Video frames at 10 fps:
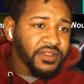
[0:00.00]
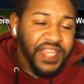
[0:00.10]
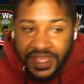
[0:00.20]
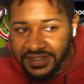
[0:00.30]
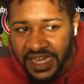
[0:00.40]

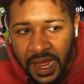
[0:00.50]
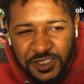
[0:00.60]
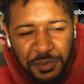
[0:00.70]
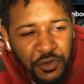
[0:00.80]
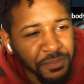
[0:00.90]
Ten
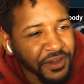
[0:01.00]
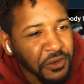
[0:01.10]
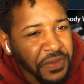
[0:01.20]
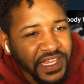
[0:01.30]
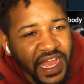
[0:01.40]
times Beauden
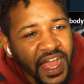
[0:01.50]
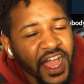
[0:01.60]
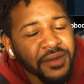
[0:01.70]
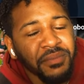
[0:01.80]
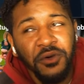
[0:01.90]
Barrett went
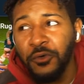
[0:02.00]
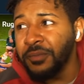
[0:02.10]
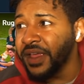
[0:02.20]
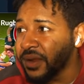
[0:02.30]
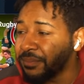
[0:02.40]
God mode,
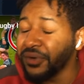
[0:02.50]
man.